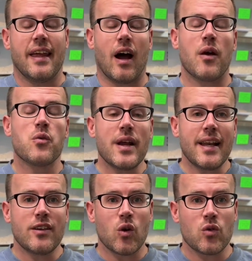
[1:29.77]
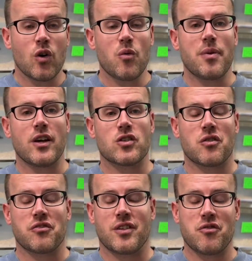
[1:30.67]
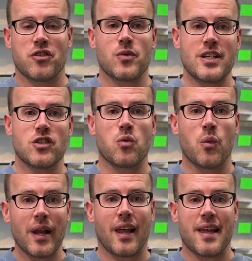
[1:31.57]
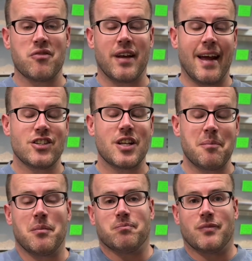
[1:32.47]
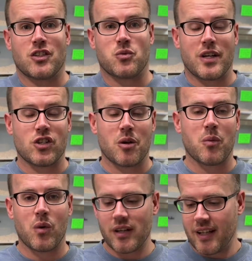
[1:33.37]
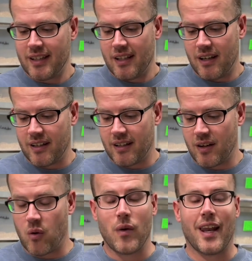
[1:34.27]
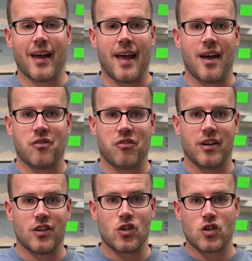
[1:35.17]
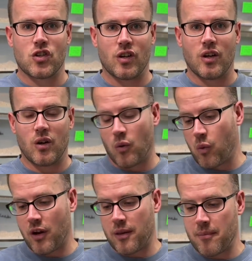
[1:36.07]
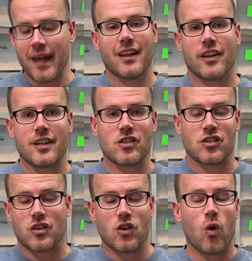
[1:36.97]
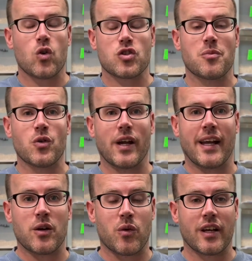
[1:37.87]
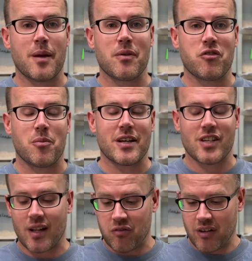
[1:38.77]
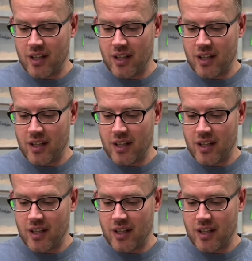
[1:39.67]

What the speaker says: I really don't know because of different reasons. Will I even hatch them? That's question number one. Will I have just one male that's awesome looking and I want to keep it for myself?